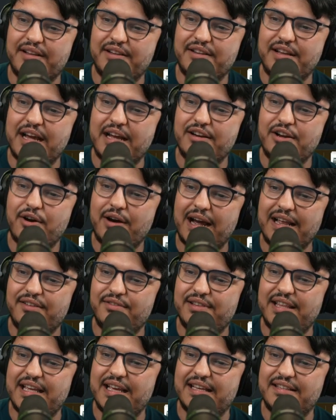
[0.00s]
Yeah, no, I
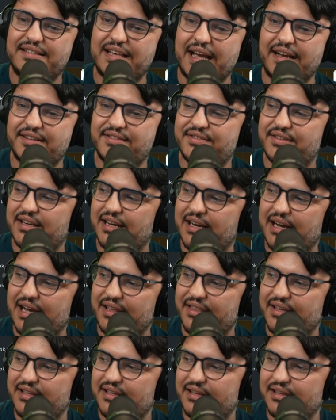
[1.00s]
don't think it's X. I
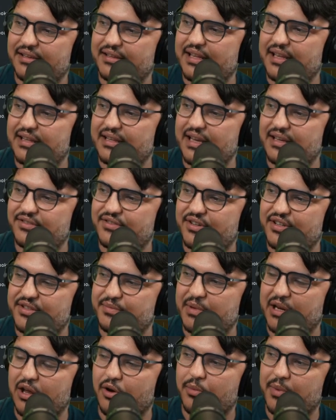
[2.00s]
think the answer is
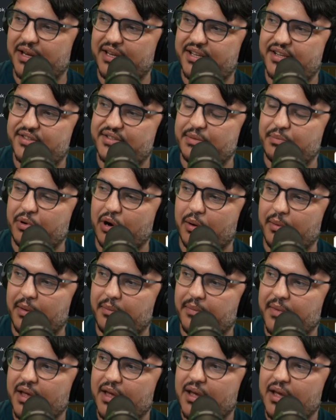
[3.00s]
below, but here's the problem.